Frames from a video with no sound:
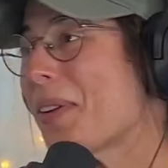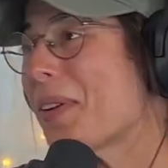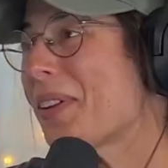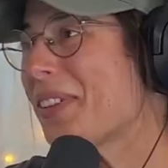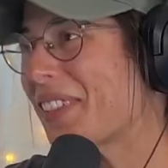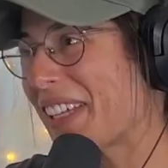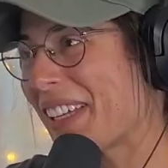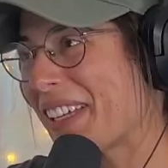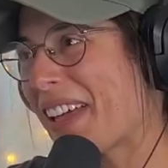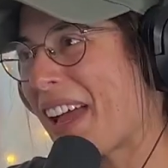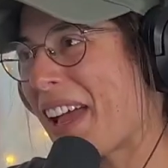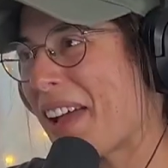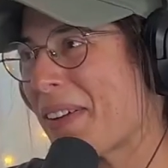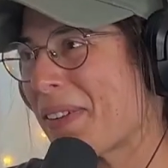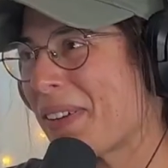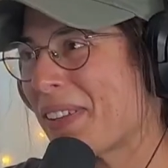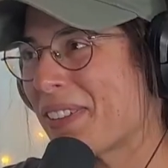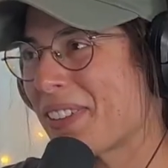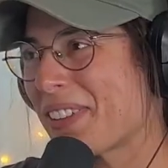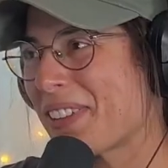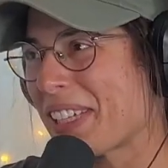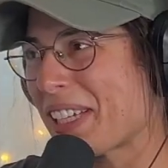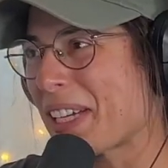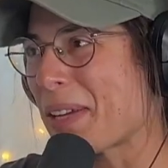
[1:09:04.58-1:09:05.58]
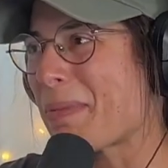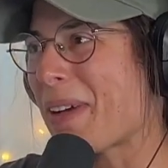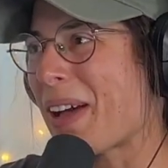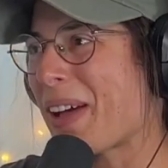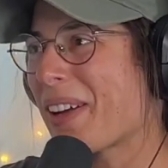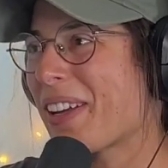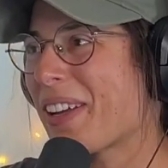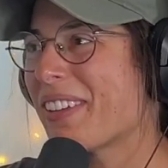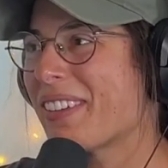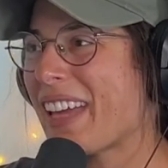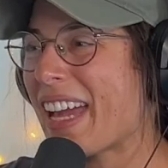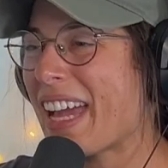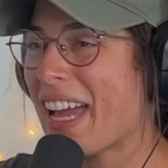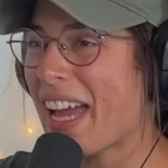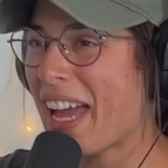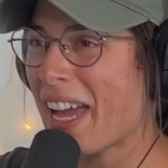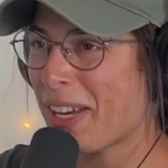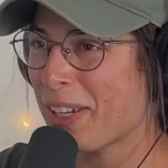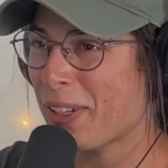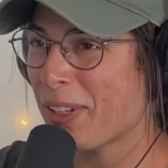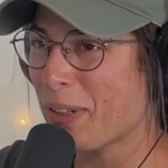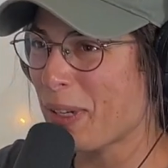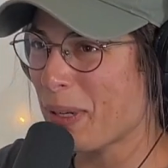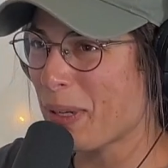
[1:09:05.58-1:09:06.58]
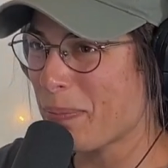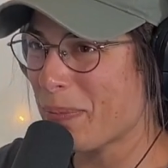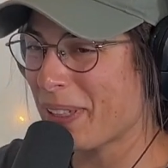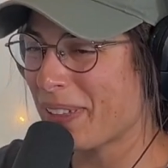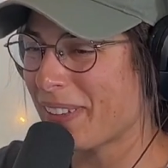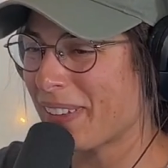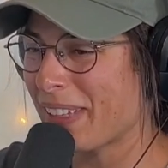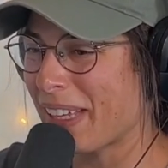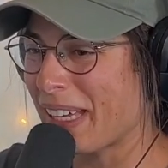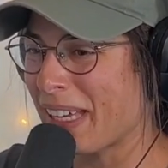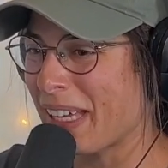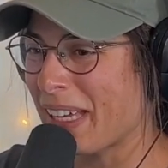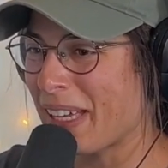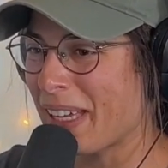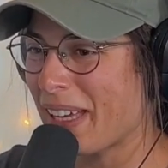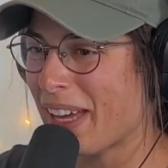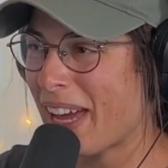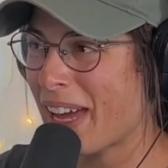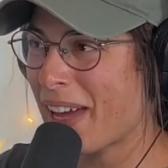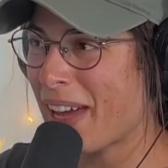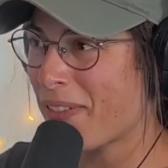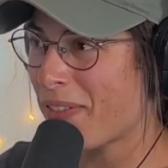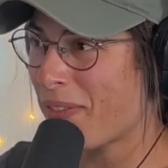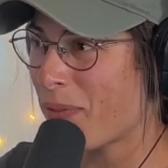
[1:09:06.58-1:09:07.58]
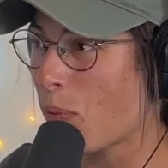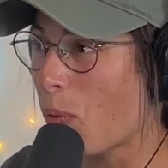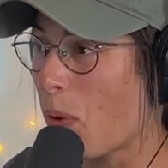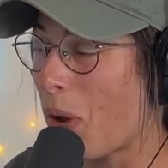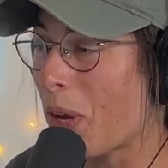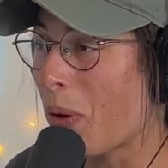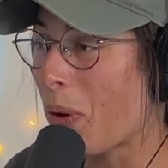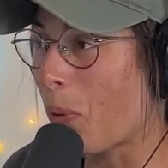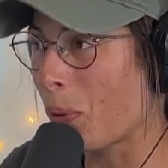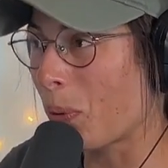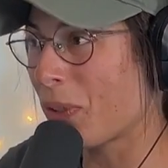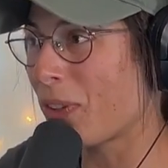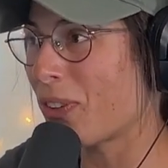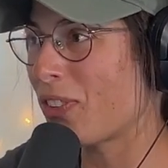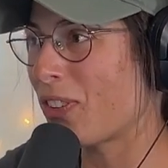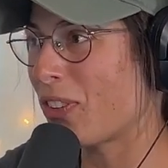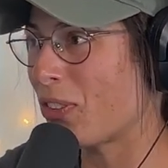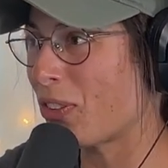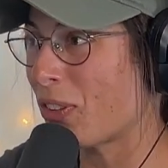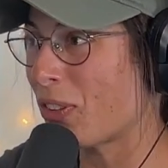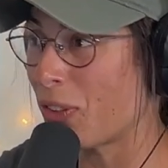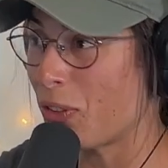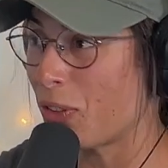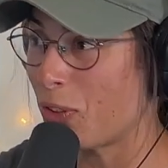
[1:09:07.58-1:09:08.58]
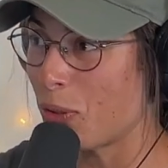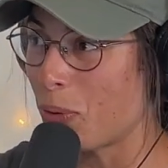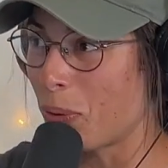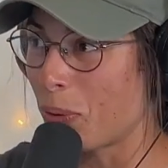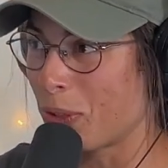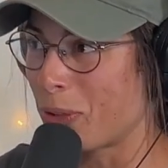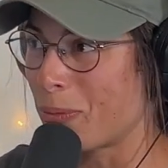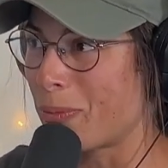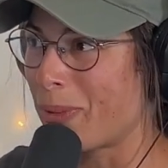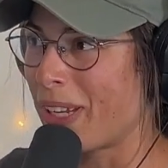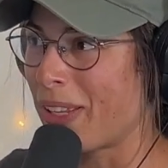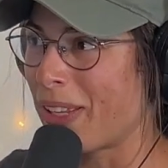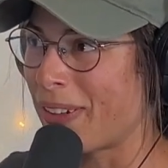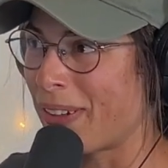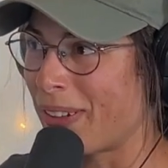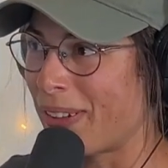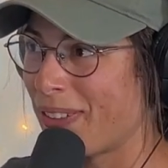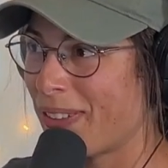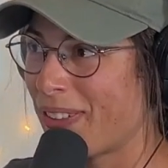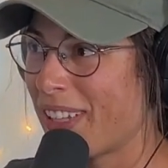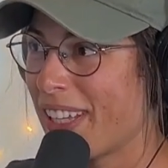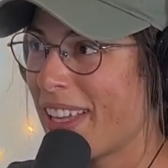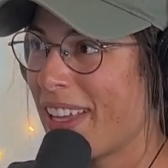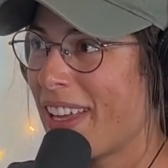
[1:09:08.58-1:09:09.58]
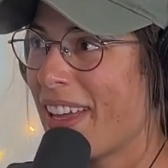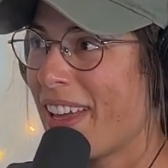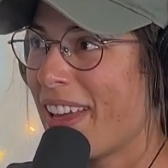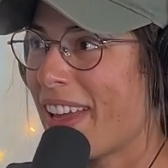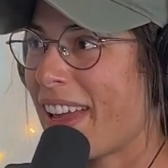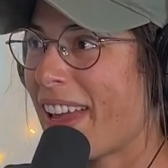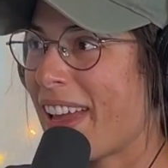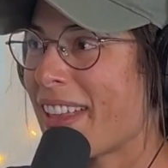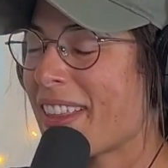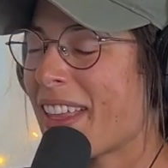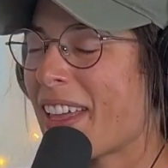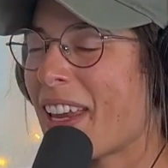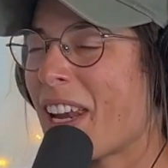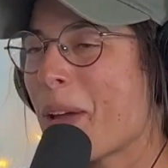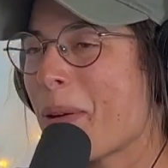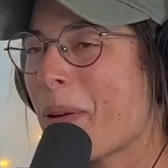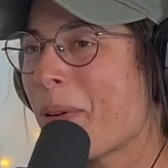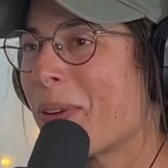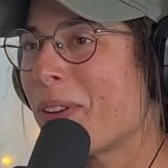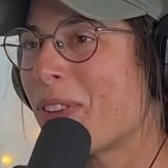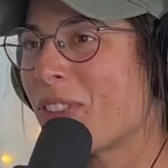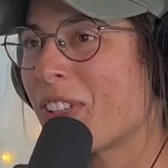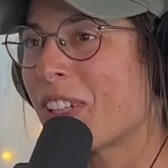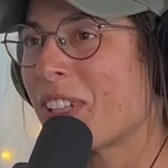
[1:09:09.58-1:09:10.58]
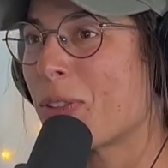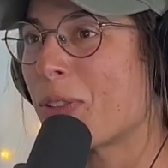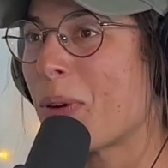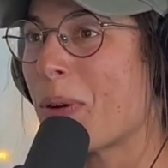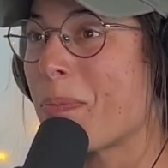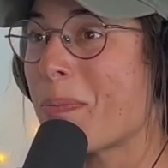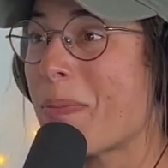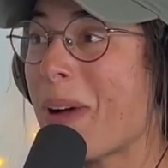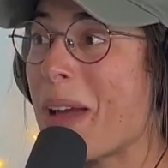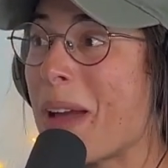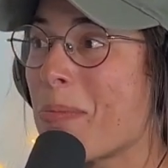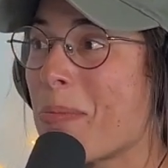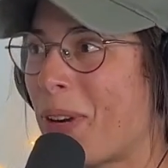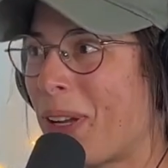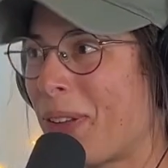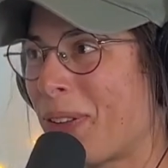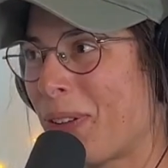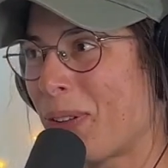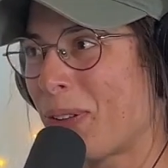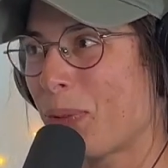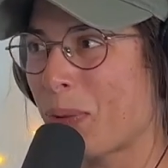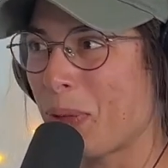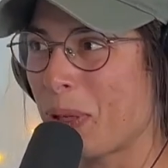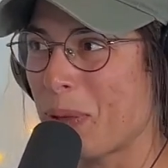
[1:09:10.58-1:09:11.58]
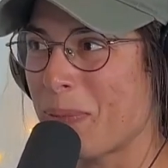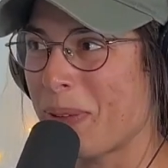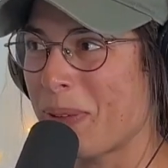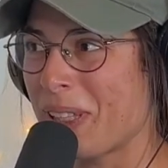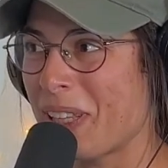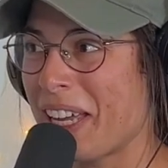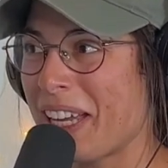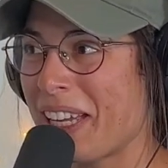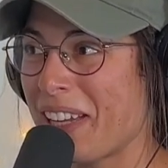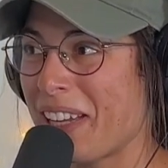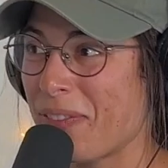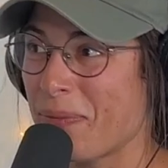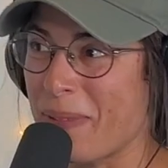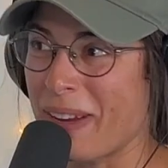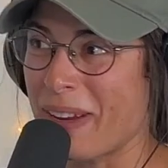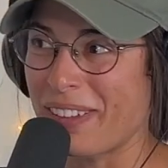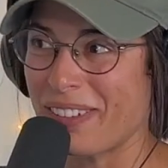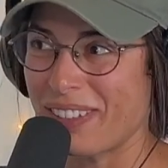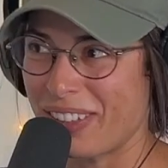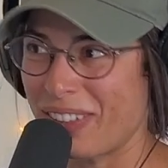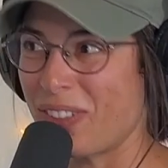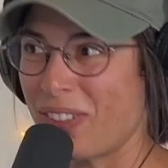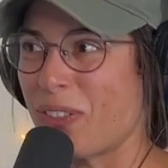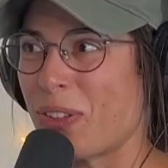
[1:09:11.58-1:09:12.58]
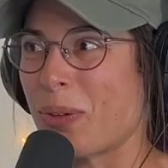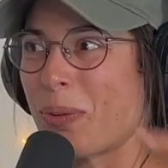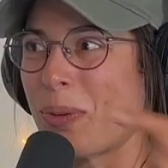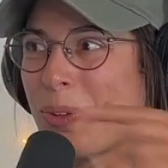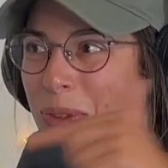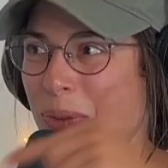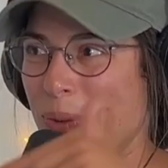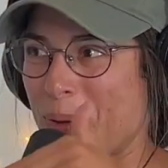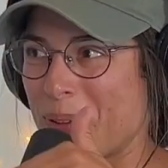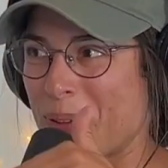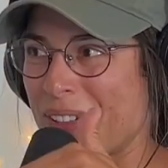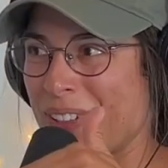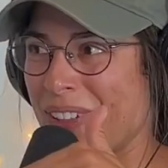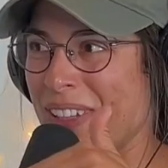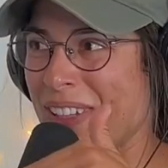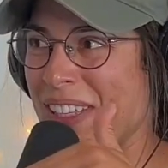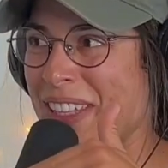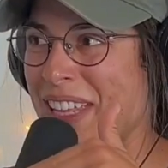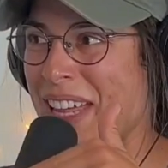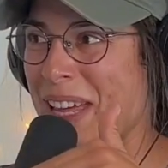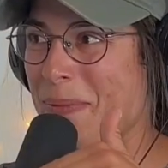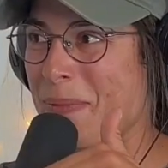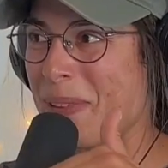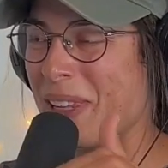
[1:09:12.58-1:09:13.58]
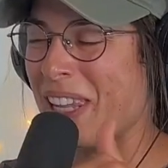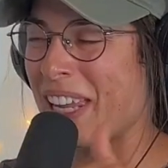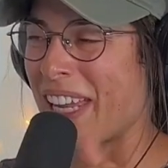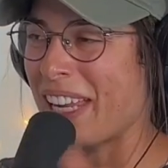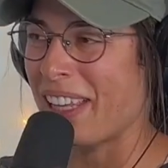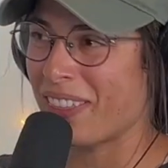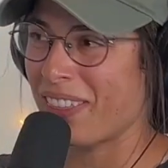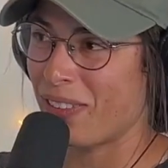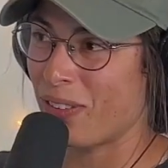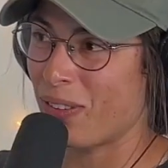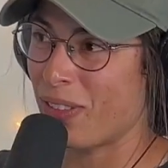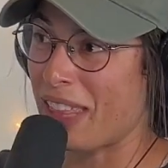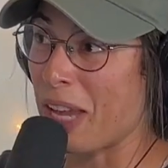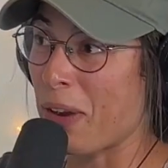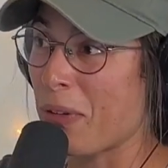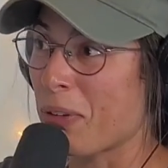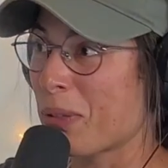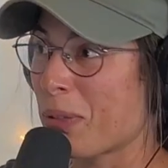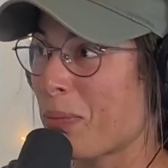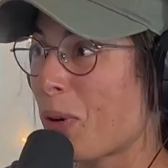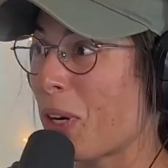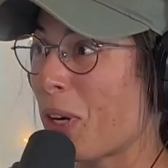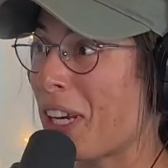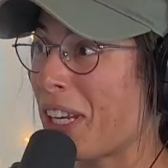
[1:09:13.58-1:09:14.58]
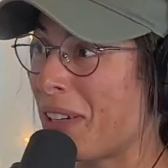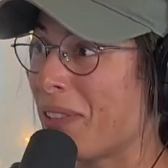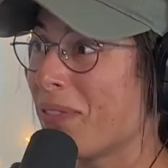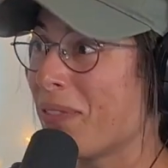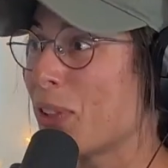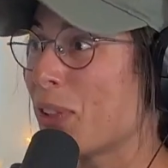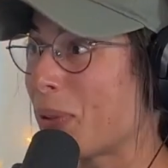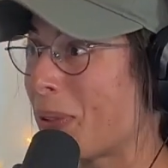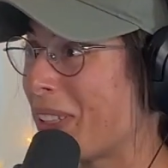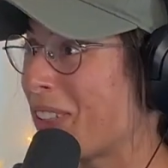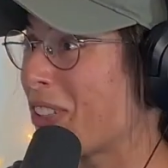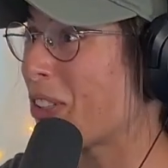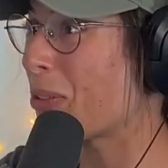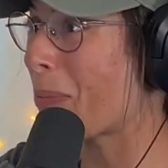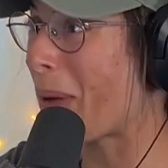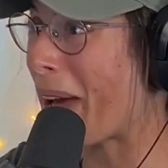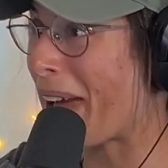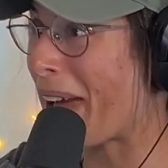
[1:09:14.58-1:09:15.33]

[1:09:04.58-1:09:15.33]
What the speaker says: I always think about, because I grew up, I have one older sister and two older brothers. Oh. And then I always think what my brothers would have been like if my sister was older than them, and like they were more influenced by